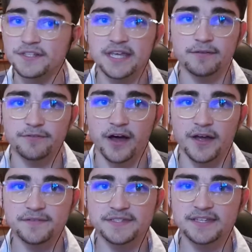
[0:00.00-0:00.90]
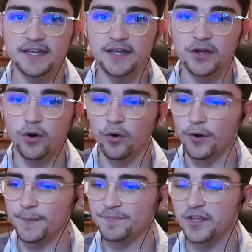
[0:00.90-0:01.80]
game fives
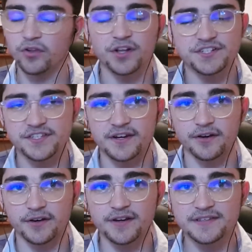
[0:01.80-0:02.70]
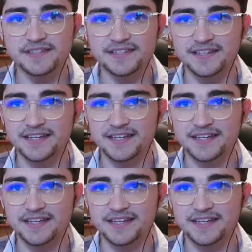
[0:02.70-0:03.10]
or clutch scenarios,